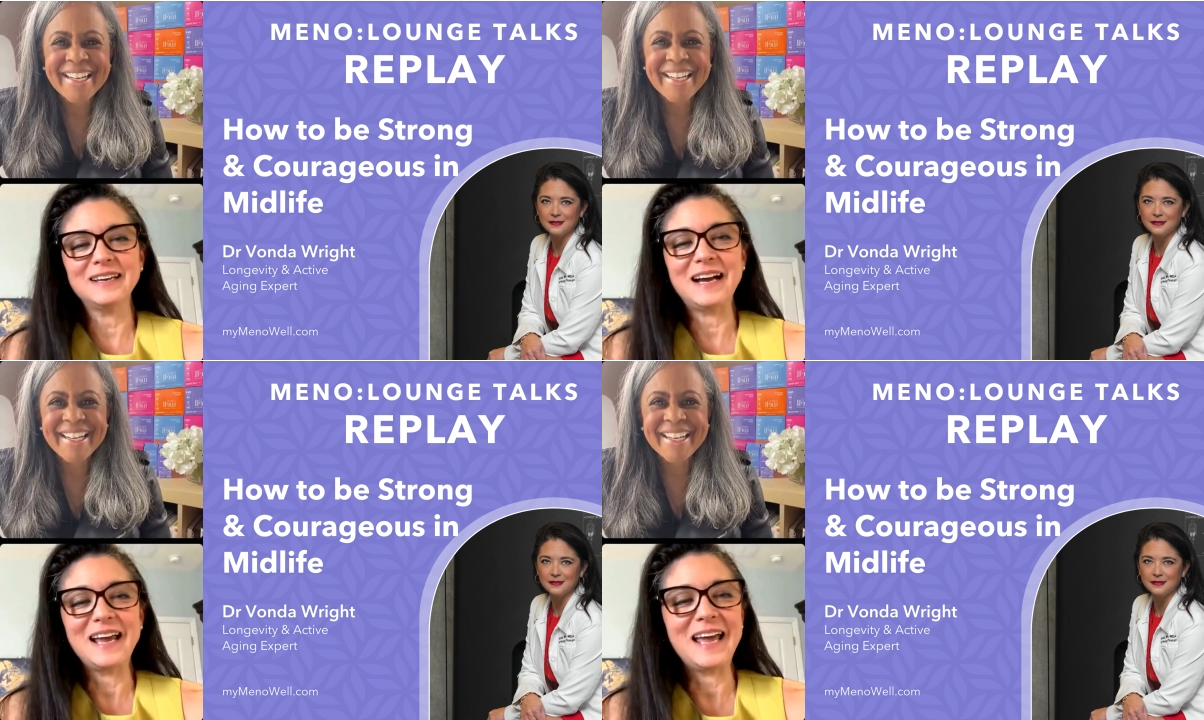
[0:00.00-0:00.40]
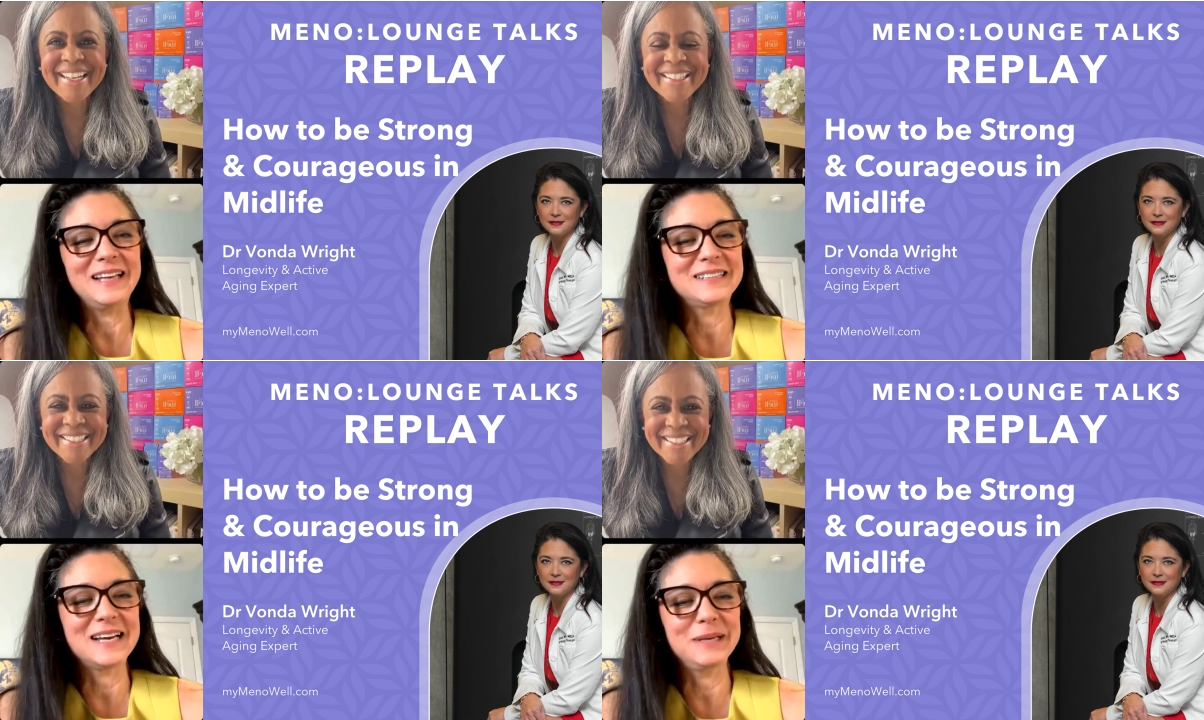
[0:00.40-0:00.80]
Speaker 1: I
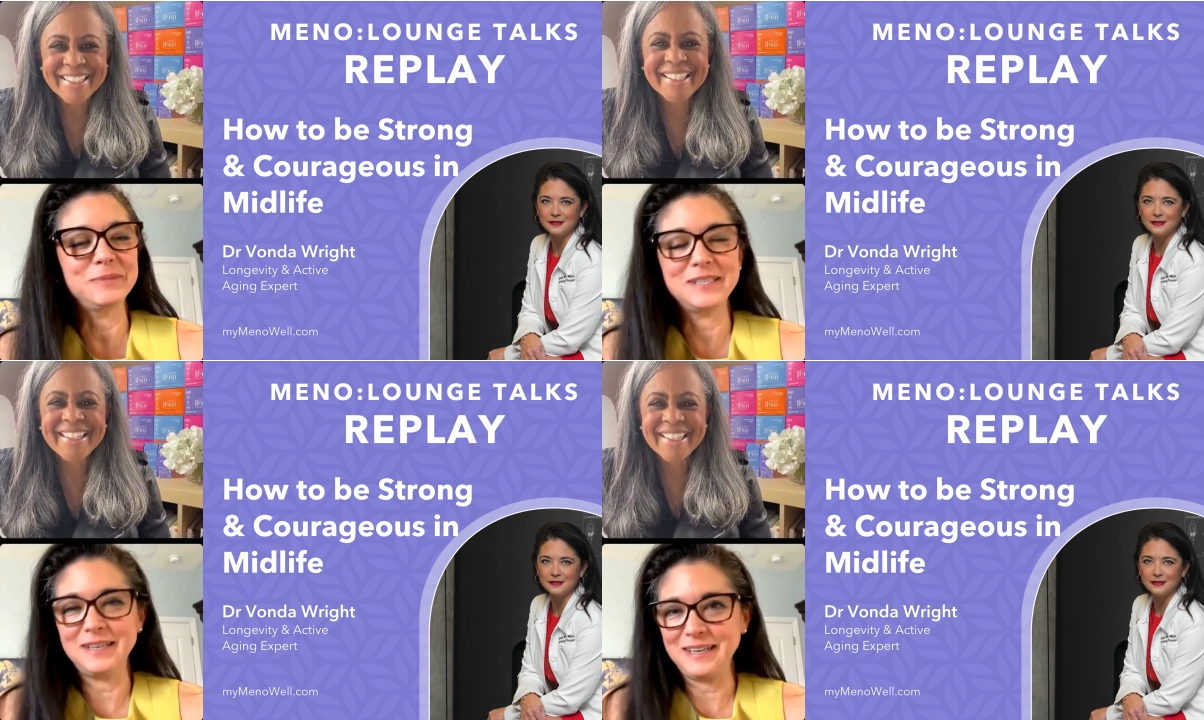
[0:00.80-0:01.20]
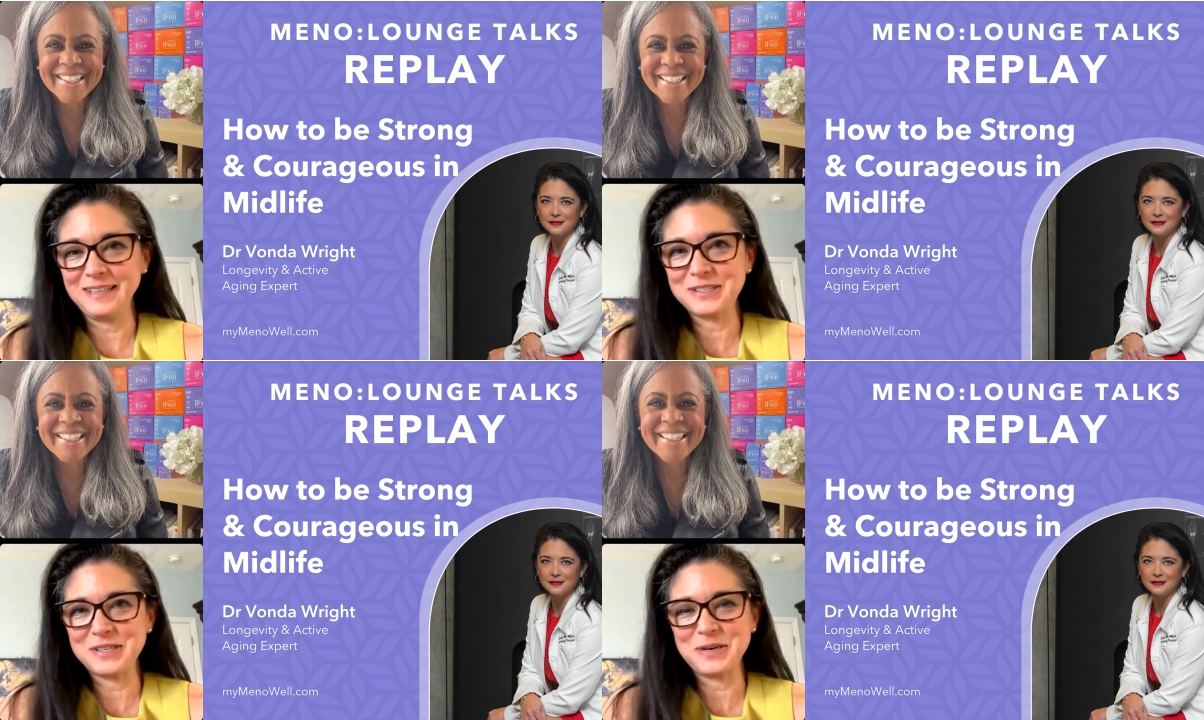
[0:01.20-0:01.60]
had time today.
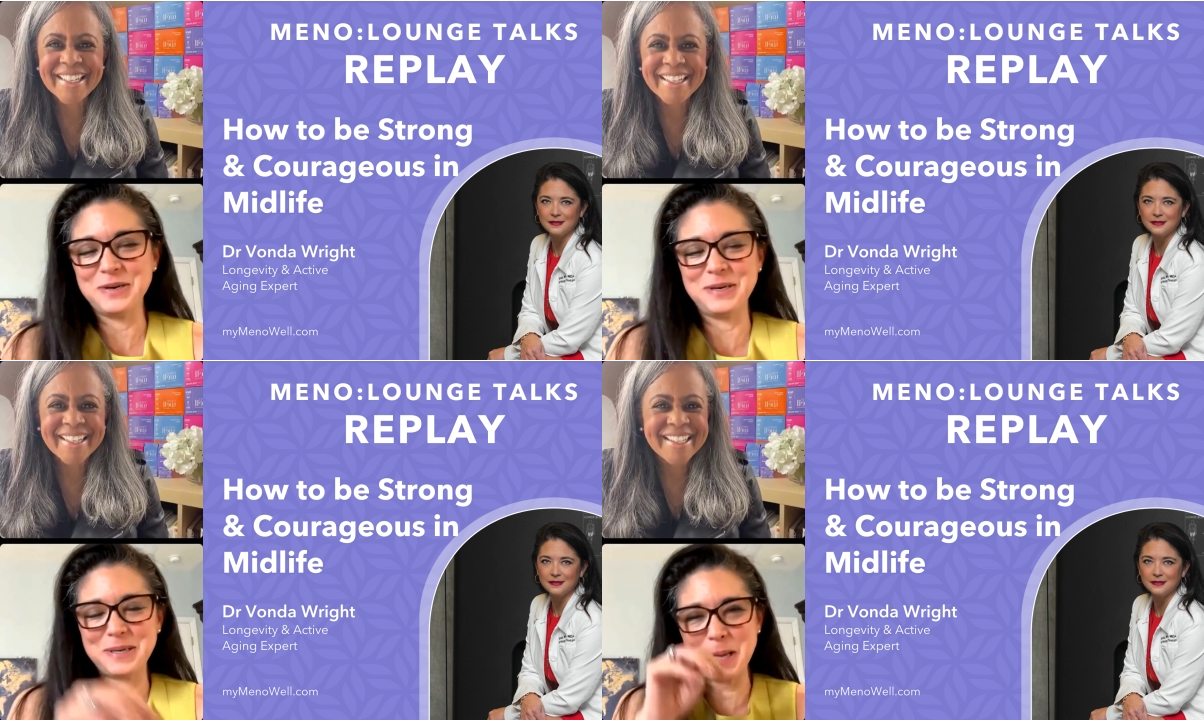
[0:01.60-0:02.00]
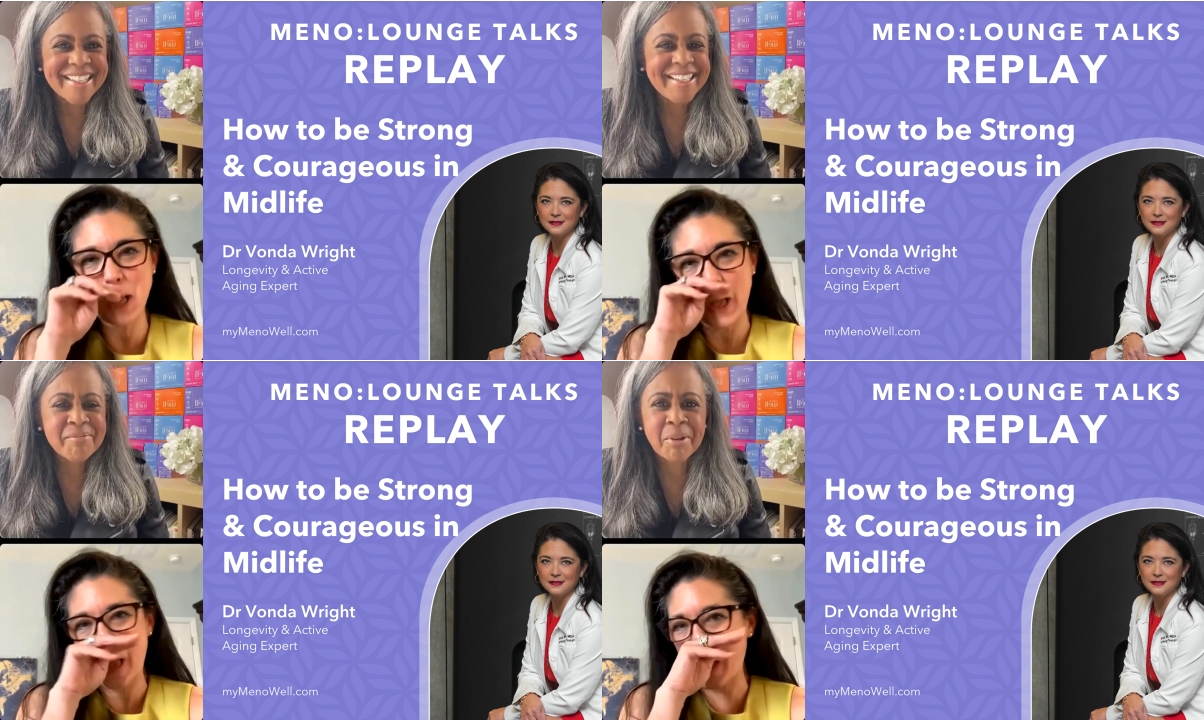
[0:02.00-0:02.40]
So.
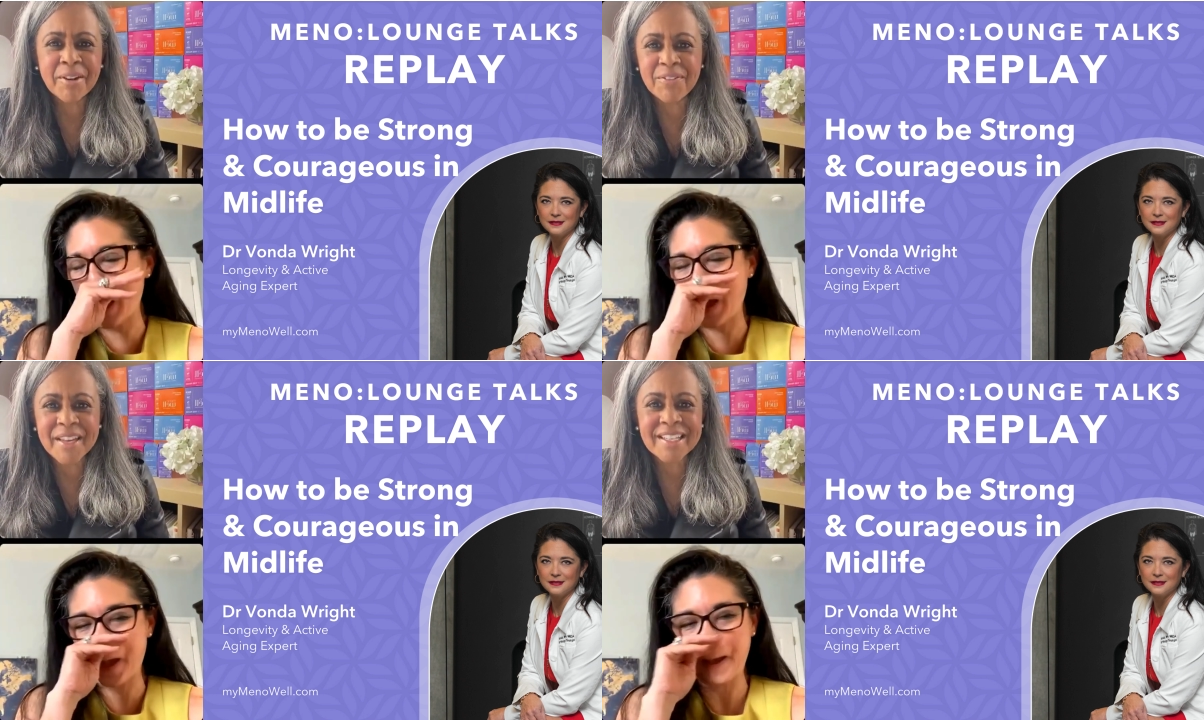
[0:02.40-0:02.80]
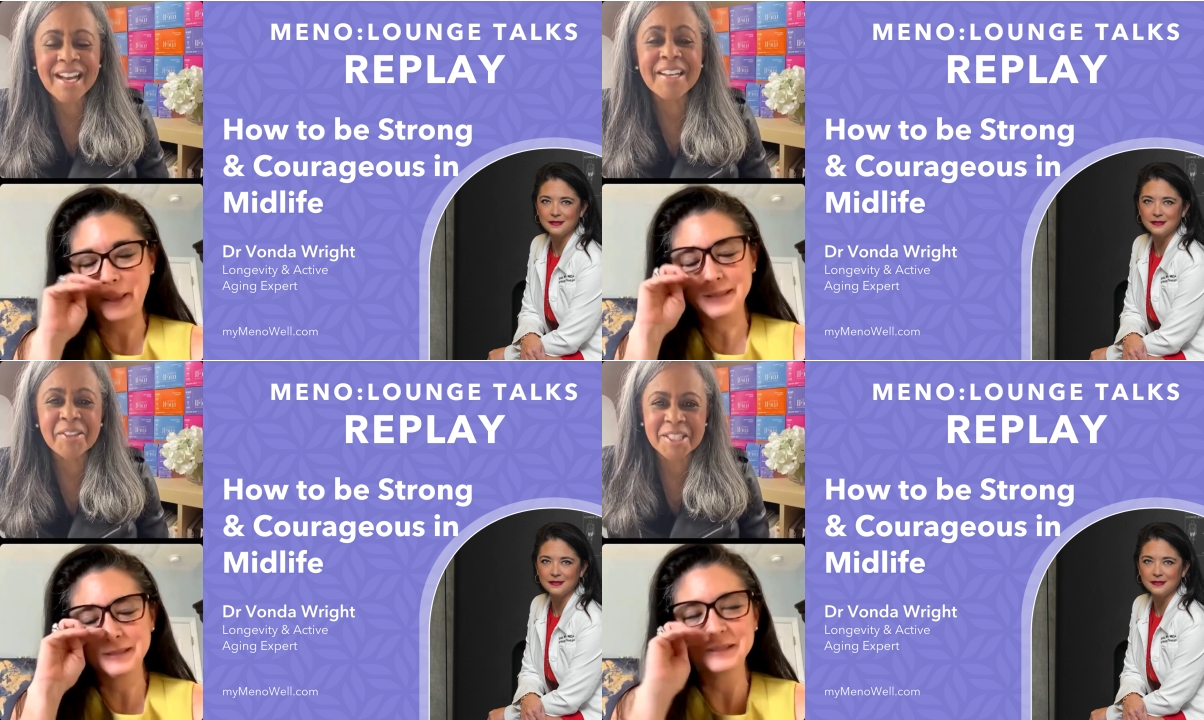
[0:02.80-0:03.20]
Speaker 2: Perfect. I
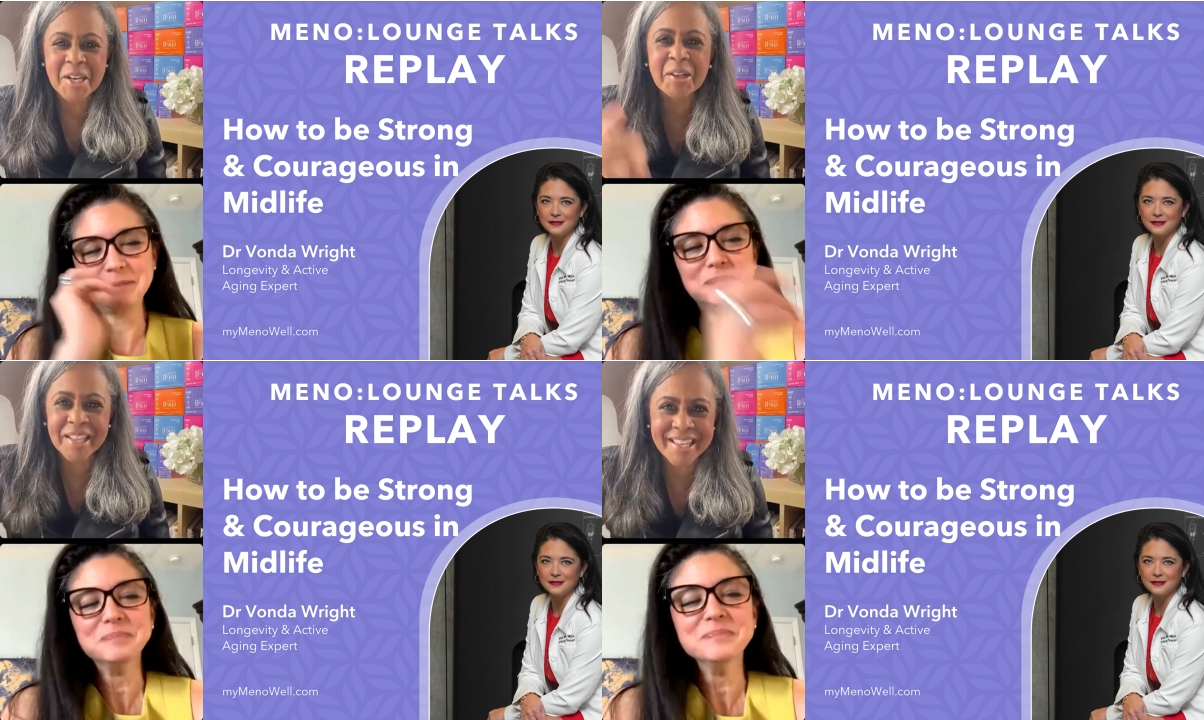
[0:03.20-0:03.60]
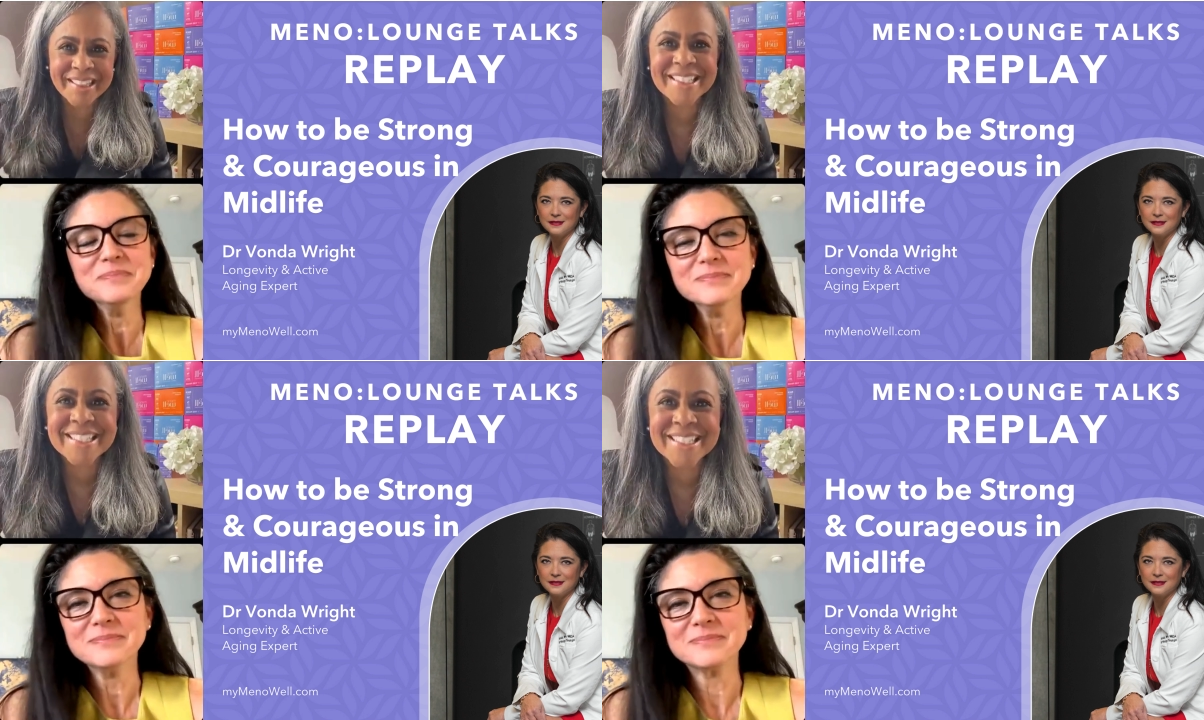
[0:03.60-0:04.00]
know. So you're like, let's